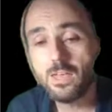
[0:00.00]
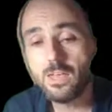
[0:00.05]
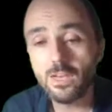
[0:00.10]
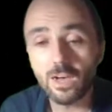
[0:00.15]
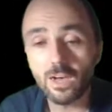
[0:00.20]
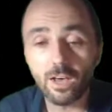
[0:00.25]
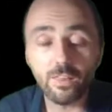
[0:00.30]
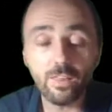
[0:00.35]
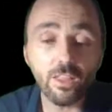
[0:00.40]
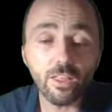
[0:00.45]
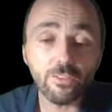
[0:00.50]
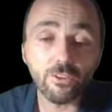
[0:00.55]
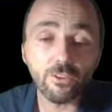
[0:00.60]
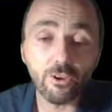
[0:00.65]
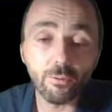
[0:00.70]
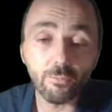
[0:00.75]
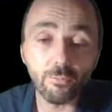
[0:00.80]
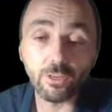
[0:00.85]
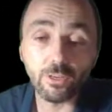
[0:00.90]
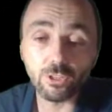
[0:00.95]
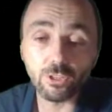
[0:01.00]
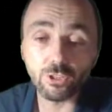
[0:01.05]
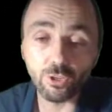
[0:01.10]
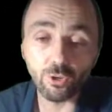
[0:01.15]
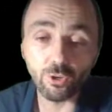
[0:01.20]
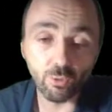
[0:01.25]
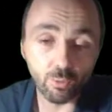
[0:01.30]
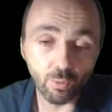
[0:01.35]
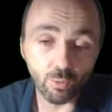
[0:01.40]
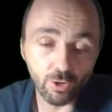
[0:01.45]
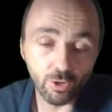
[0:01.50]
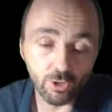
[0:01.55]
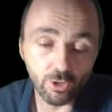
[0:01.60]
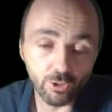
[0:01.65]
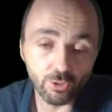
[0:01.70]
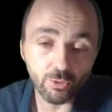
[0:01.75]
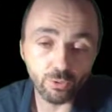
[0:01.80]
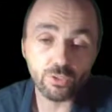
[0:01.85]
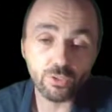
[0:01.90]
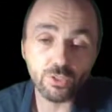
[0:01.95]
Another measure we'll
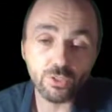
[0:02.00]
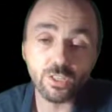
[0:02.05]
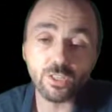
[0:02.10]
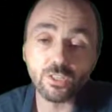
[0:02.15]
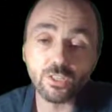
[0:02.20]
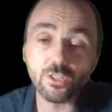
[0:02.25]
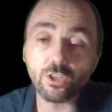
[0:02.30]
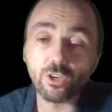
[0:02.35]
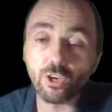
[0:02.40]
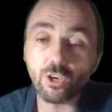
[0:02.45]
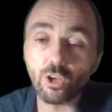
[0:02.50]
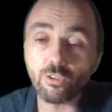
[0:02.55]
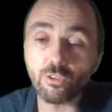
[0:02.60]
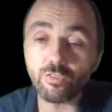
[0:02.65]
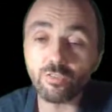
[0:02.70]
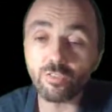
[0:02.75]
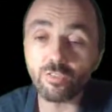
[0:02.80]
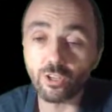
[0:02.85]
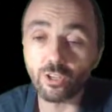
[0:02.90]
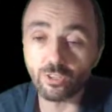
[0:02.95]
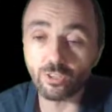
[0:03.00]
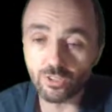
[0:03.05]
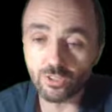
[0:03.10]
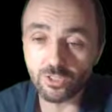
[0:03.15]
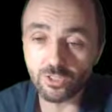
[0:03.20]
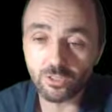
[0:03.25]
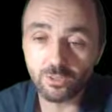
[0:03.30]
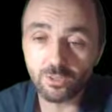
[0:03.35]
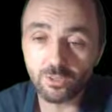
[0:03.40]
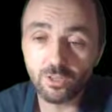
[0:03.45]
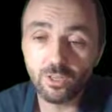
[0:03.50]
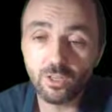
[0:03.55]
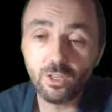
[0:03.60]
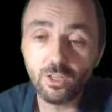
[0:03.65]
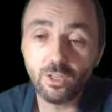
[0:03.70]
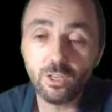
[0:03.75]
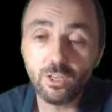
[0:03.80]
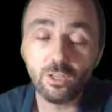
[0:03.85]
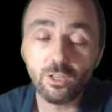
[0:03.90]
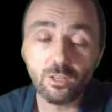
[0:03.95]
use is the confidence.
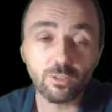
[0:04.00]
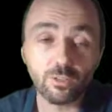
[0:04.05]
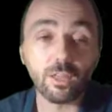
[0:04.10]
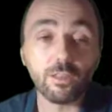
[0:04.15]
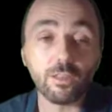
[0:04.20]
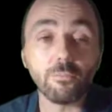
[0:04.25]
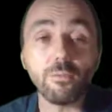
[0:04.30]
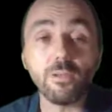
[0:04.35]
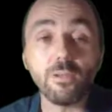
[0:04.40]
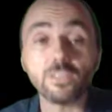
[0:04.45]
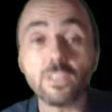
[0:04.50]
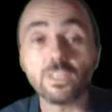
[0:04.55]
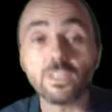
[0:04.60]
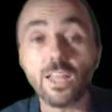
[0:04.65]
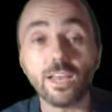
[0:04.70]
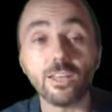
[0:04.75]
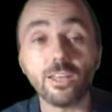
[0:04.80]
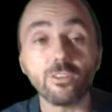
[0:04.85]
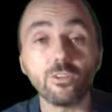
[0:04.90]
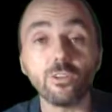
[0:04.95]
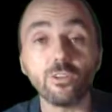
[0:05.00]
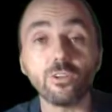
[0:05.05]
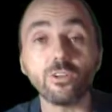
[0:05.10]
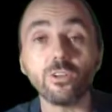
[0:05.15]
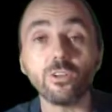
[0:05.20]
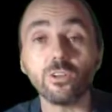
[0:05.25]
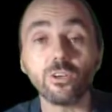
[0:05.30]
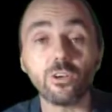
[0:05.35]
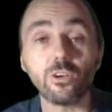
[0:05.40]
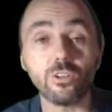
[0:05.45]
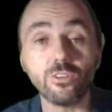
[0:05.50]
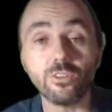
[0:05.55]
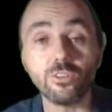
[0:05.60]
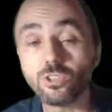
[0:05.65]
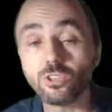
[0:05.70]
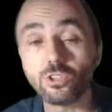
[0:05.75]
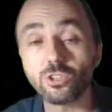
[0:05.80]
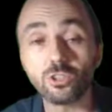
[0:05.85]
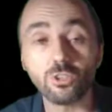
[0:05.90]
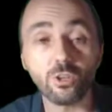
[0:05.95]
That means like the
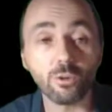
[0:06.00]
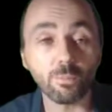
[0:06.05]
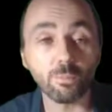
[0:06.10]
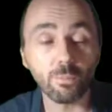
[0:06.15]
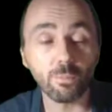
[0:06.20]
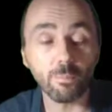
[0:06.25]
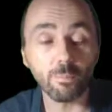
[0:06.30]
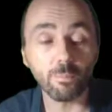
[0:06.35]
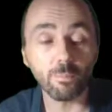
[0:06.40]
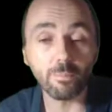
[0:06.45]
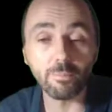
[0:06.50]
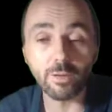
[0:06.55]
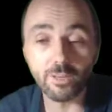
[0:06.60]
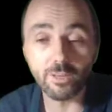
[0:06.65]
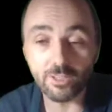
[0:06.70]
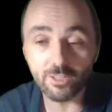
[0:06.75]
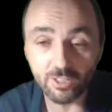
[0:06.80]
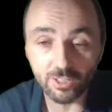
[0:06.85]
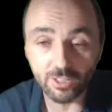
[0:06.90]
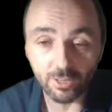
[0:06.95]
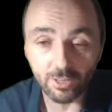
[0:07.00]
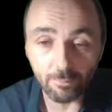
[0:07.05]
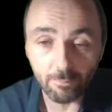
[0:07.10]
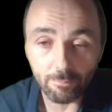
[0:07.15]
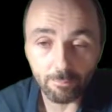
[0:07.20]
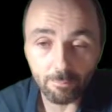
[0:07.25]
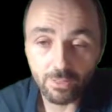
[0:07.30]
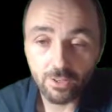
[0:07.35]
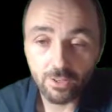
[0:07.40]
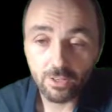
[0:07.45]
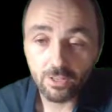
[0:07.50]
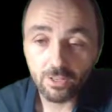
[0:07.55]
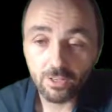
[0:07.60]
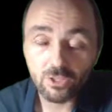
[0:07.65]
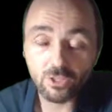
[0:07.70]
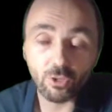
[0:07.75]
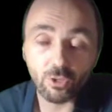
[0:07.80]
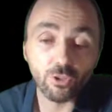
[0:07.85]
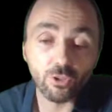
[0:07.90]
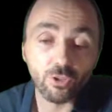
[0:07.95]
conditional probability.
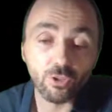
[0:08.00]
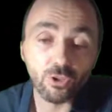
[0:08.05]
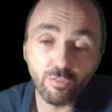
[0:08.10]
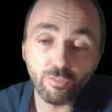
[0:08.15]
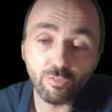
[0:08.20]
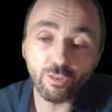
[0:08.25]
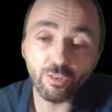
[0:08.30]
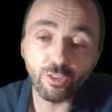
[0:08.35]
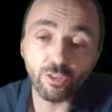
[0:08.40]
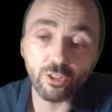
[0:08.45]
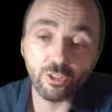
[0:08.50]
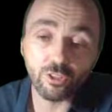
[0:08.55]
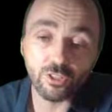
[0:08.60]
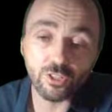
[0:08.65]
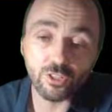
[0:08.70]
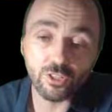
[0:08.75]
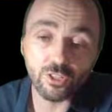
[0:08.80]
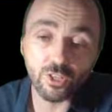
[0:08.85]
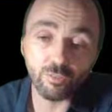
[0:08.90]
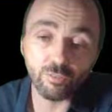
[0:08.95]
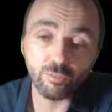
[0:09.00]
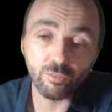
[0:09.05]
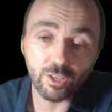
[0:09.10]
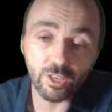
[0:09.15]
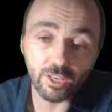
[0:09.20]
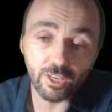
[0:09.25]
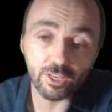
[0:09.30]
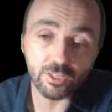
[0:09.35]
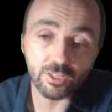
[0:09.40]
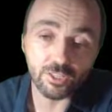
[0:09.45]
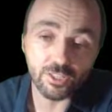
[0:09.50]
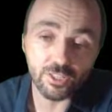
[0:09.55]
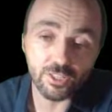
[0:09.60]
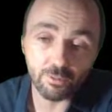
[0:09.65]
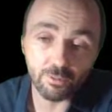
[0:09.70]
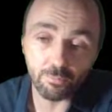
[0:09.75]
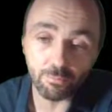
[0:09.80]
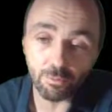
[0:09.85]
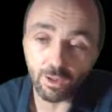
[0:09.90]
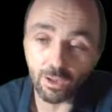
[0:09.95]
So the confidence of X
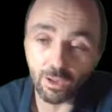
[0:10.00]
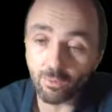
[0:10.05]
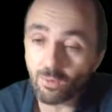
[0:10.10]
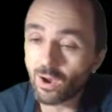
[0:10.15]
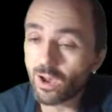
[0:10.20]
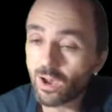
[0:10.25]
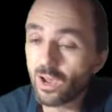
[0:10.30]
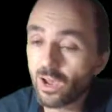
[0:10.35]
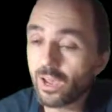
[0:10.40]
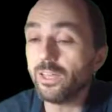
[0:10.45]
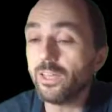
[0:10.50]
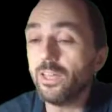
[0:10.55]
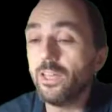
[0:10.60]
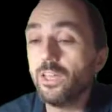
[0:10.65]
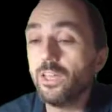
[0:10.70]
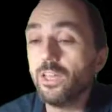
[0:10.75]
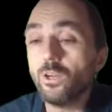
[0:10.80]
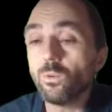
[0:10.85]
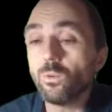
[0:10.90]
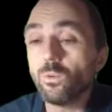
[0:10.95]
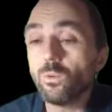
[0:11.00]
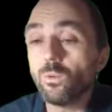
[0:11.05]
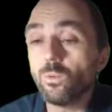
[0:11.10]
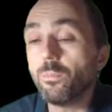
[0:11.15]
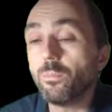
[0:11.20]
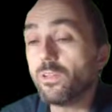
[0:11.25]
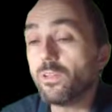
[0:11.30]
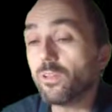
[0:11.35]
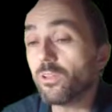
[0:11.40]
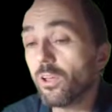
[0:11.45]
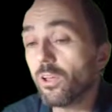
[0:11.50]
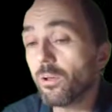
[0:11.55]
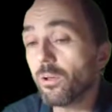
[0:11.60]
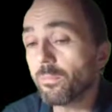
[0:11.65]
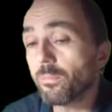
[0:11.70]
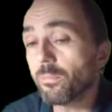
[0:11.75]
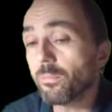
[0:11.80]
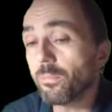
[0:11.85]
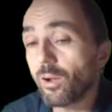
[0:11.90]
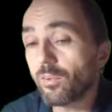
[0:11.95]
imply Y will be the
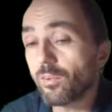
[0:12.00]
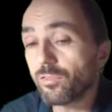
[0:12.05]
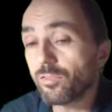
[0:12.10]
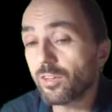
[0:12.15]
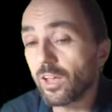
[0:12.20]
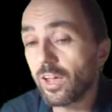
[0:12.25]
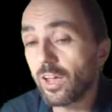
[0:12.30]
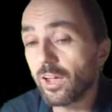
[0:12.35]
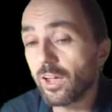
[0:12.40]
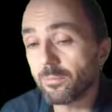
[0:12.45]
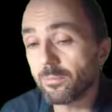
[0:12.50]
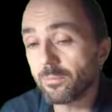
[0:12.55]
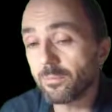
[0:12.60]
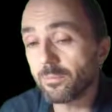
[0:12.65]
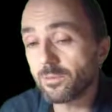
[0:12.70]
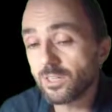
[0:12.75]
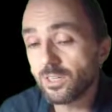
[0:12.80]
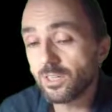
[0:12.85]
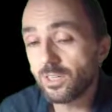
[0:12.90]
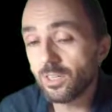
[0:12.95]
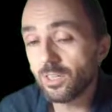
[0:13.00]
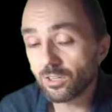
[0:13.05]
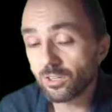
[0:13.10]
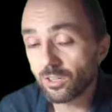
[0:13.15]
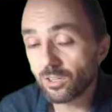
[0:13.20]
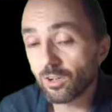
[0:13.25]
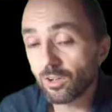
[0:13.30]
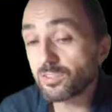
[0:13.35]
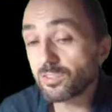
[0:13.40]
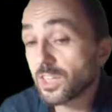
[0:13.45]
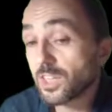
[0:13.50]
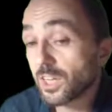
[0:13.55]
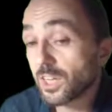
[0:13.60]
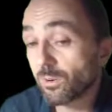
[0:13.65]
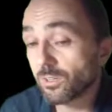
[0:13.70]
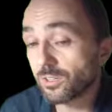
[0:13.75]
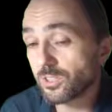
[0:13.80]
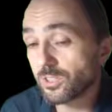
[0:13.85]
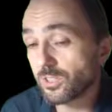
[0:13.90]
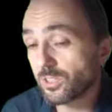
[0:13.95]
number of times of
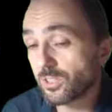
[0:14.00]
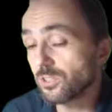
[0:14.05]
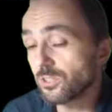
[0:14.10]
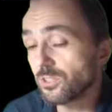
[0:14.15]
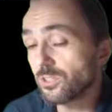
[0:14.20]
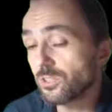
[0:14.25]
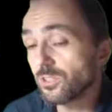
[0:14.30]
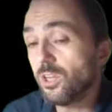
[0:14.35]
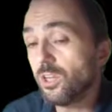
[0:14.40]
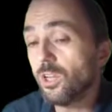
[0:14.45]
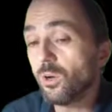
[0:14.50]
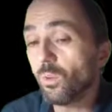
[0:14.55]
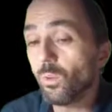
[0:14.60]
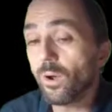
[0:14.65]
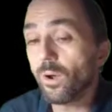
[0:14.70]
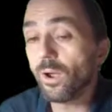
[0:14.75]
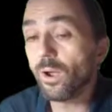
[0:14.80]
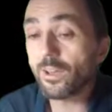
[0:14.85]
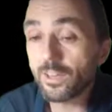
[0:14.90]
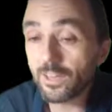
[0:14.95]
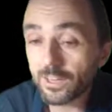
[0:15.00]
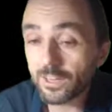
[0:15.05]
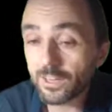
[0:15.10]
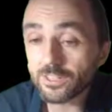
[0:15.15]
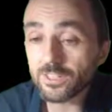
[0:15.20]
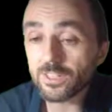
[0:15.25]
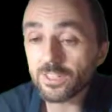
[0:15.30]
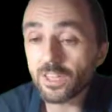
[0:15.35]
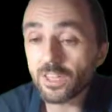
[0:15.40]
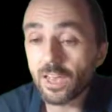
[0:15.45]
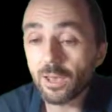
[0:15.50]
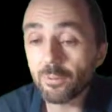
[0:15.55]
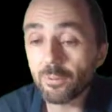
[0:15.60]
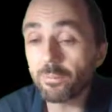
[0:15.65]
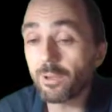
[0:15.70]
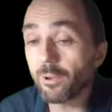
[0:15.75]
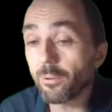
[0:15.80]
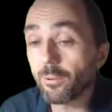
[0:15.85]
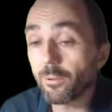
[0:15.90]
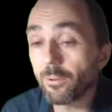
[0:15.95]
sequences where X
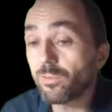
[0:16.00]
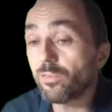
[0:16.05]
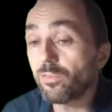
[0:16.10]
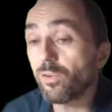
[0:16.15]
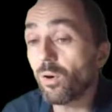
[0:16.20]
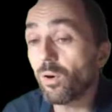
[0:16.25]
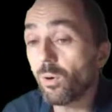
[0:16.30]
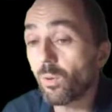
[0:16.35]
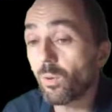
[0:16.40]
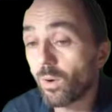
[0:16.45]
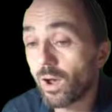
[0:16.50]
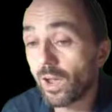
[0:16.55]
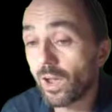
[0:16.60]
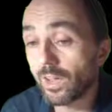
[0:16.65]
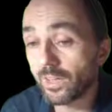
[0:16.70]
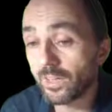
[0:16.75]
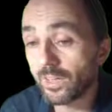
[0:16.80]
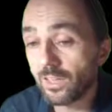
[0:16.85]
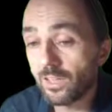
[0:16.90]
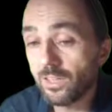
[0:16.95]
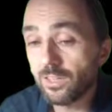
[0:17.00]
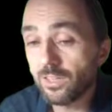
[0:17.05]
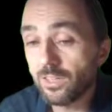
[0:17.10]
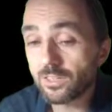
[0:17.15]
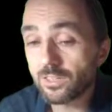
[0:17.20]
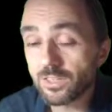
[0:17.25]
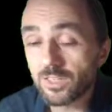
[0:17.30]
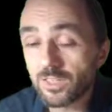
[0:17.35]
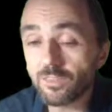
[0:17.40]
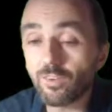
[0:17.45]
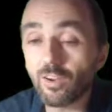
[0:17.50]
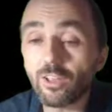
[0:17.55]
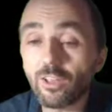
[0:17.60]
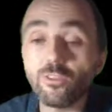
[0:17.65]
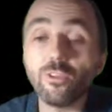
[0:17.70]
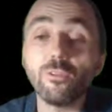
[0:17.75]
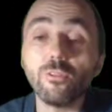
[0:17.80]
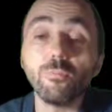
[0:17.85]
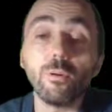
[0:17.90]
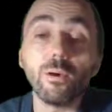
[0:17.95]
appear before Y,
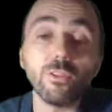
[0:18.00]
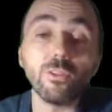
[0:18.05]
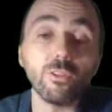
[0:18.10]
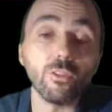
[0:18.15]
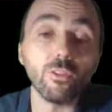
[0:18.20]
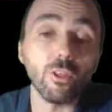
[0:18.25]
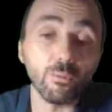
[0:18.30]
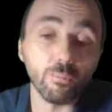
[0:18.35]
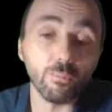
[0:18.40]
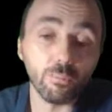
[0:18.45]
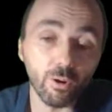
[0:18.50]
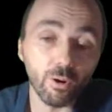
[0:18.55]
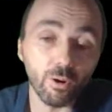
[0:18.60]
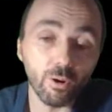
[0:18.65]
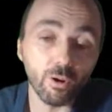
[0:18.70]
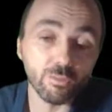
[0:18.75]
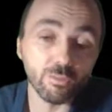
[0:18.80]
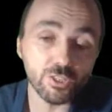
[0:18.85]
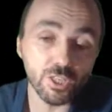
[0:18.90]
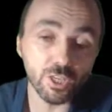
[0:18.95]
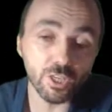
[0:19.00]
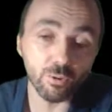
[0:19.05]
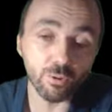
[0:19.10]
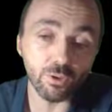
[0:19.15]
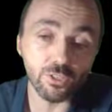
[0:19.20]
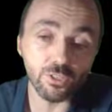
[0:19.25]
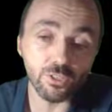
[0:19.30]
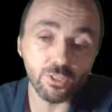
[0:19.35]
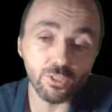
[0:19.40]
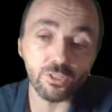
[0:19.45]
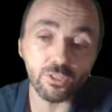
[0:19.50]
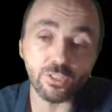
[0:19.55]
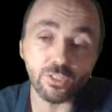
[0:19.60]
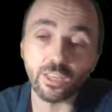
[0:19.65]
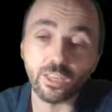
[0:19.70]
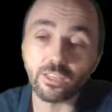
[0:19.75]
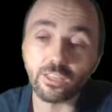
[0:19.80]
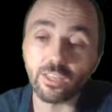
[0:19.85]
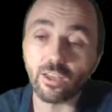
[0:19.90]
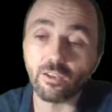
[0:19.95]
divided by the number of sequences
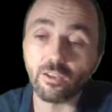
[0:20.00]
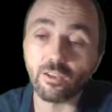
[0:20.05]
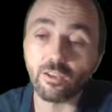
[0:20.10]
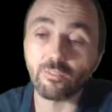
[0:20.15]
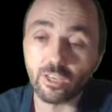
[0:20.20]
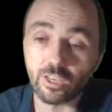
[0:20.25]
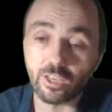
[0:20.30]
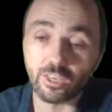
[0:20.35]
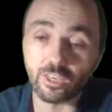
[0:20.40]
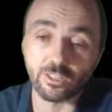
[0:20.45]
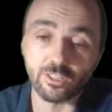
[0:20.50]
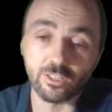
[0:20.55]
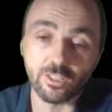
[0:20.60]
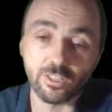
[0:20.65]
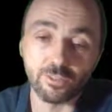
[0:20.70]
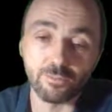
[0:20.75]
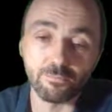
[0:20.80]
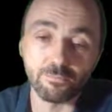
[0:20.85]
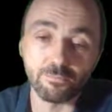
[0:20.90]
that have X.